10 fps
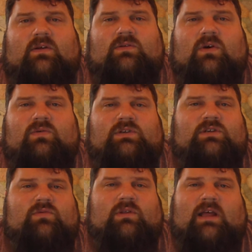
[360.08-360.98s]
Don't
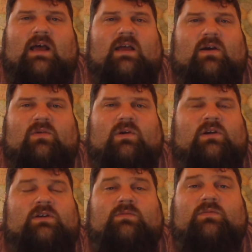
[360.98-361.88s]
just rely on
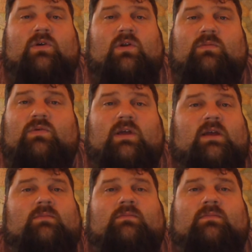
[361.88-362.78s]
Rutgers Coding Bootcamp.